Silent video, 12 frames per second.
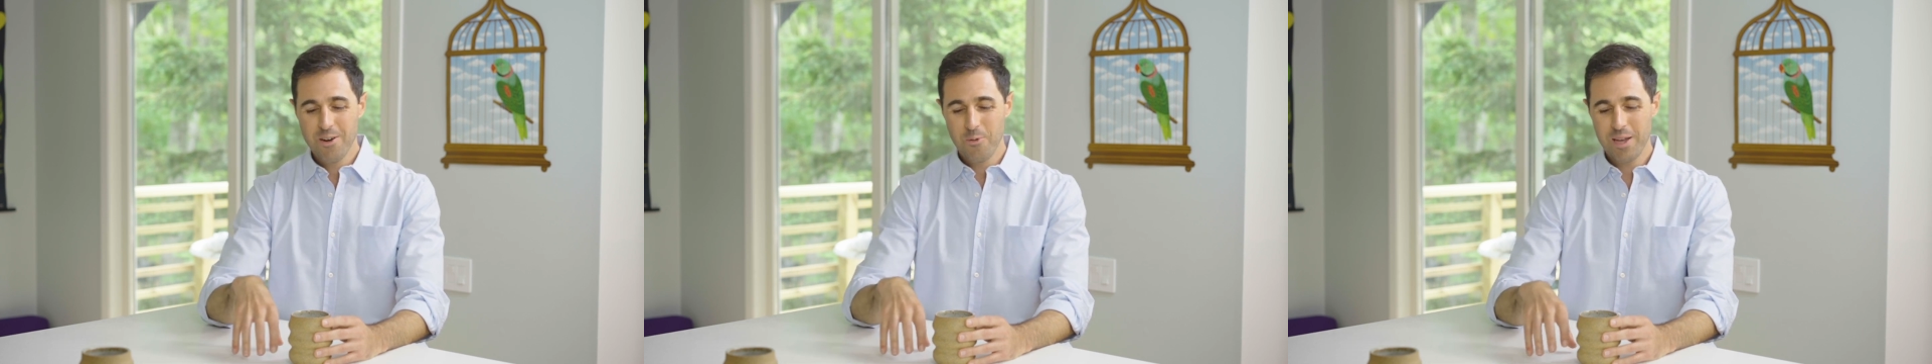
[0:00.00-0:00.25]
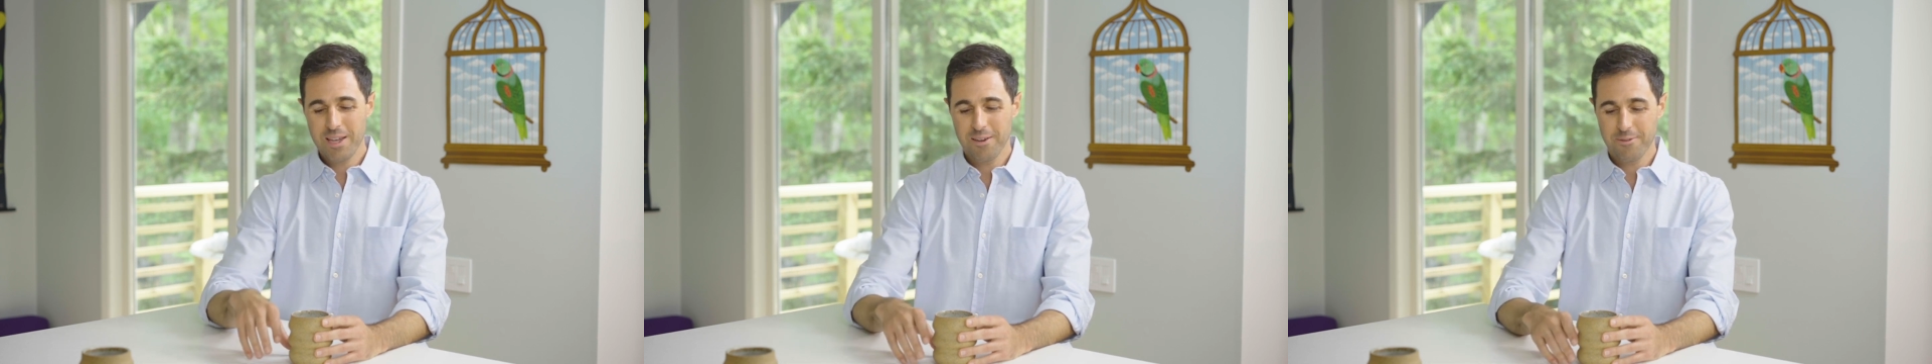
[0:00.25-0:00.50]

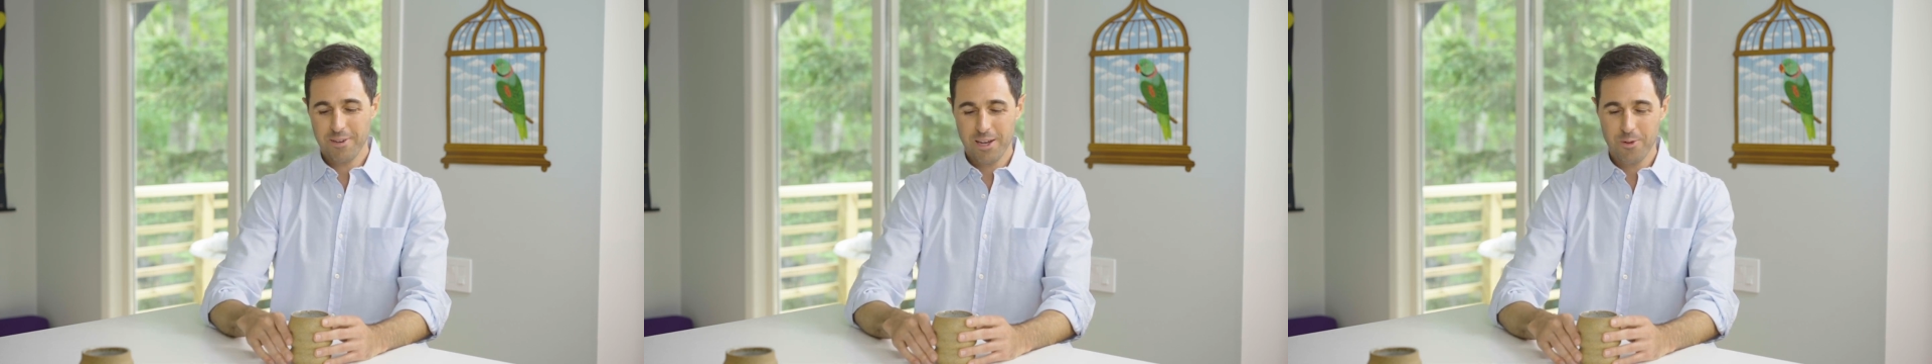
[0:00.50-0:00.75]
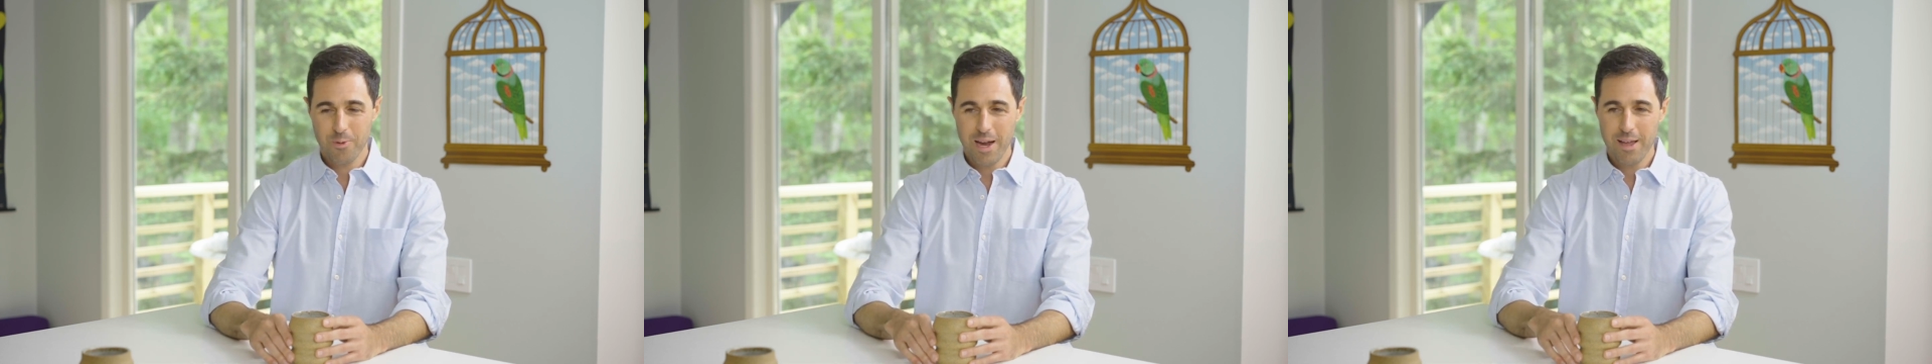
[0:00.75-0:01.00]
we can find
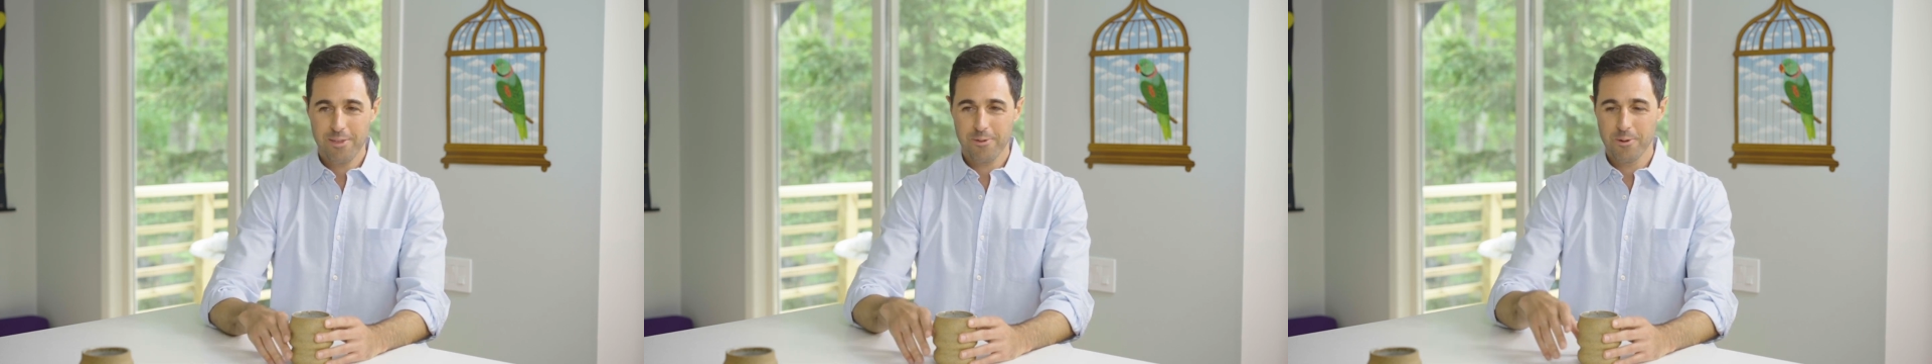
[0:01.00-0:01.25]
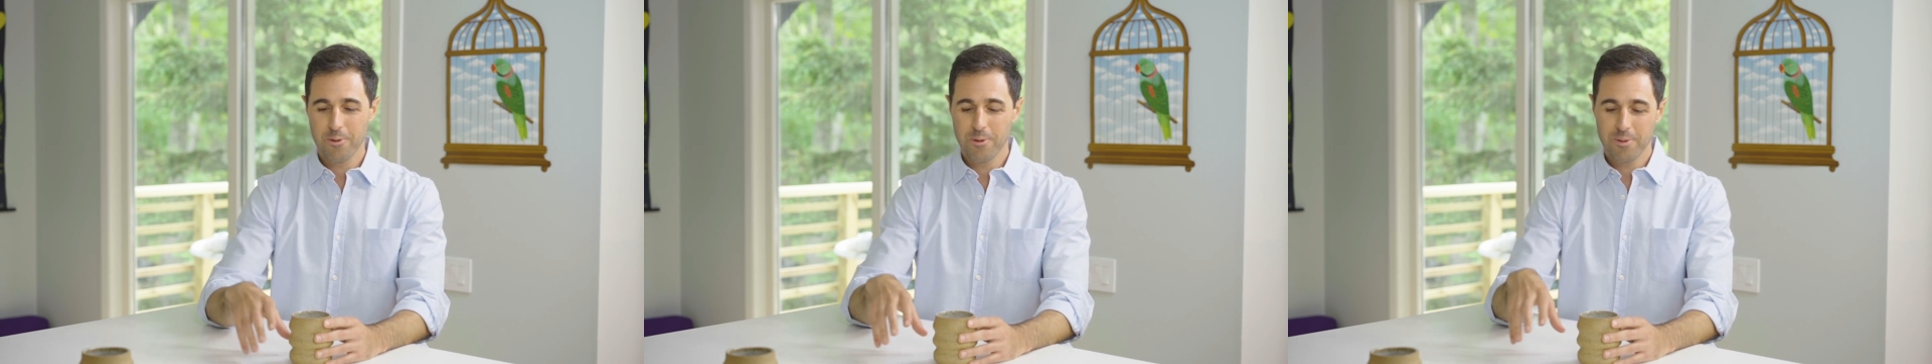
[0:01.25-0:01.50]
a way
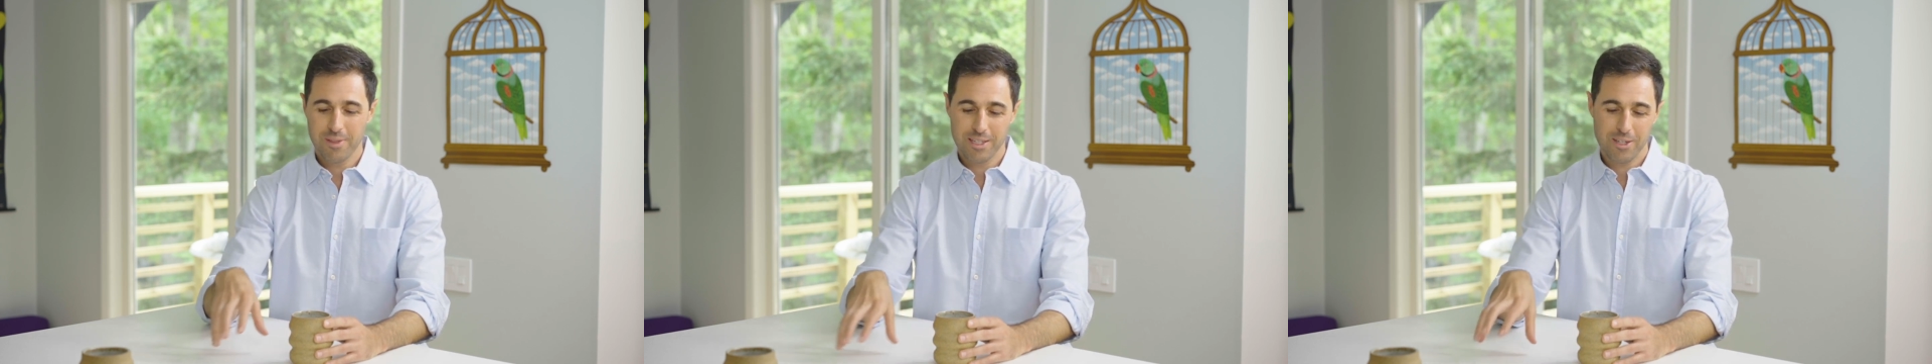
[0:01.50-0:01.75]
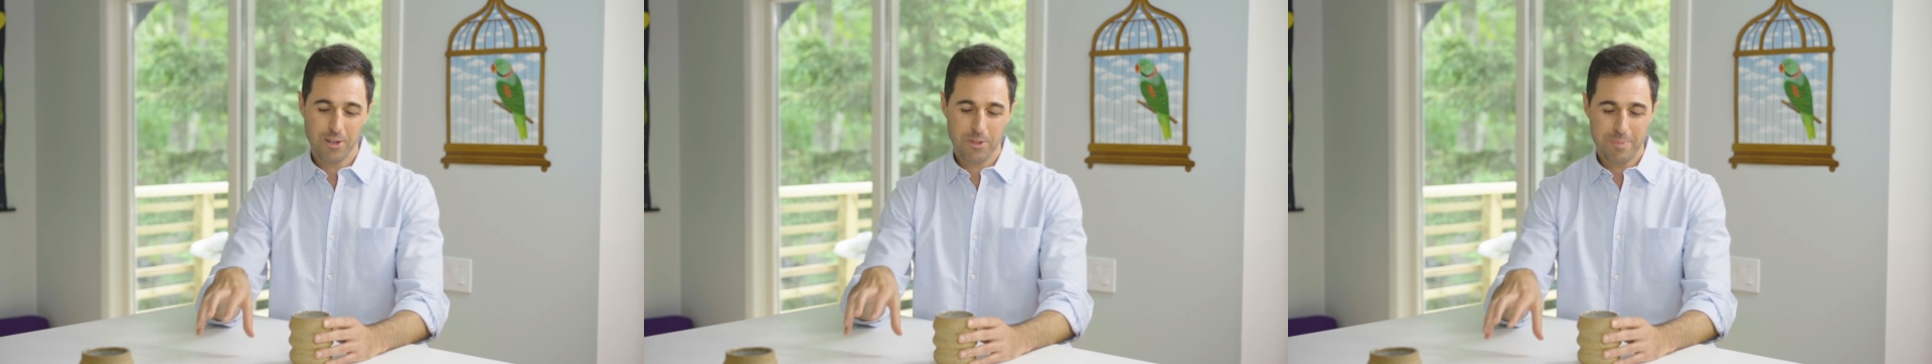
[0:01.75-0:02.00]
through, this
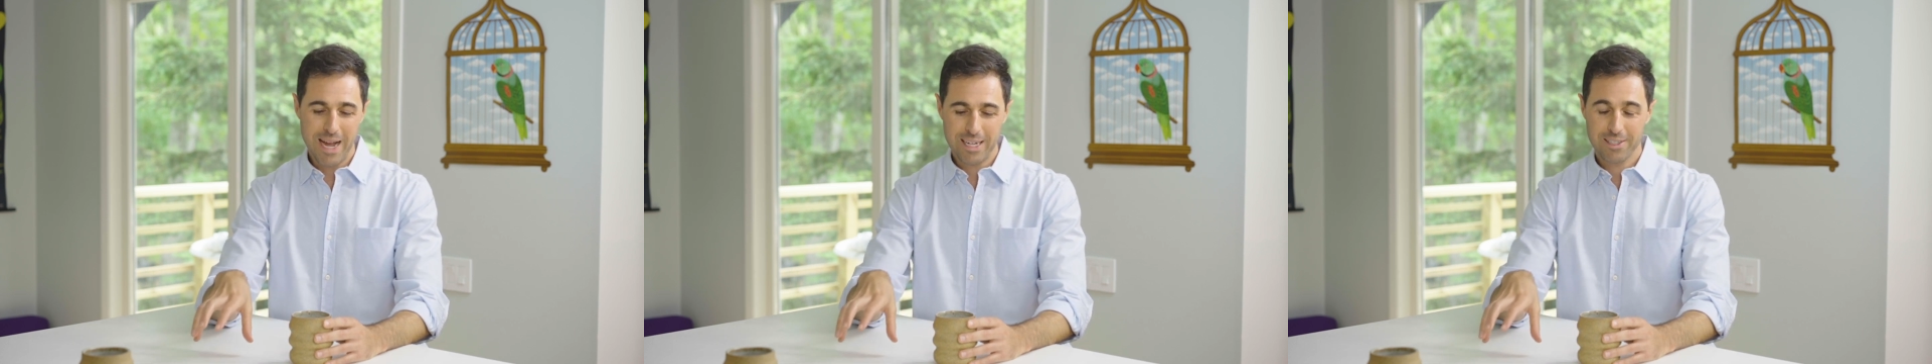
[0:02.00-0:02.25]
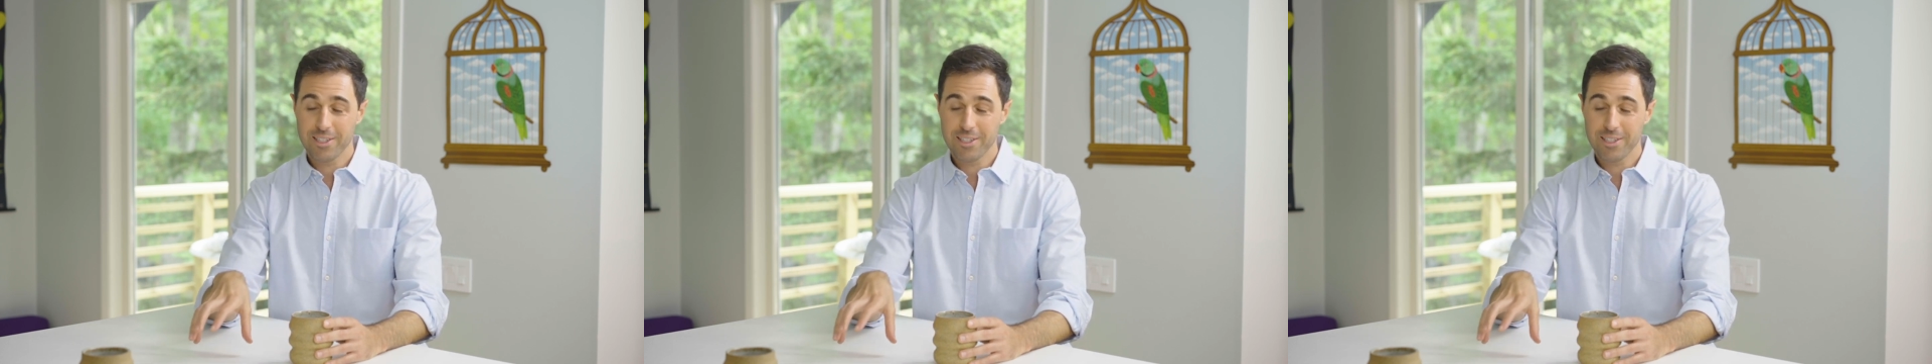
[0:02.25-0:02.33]
goes back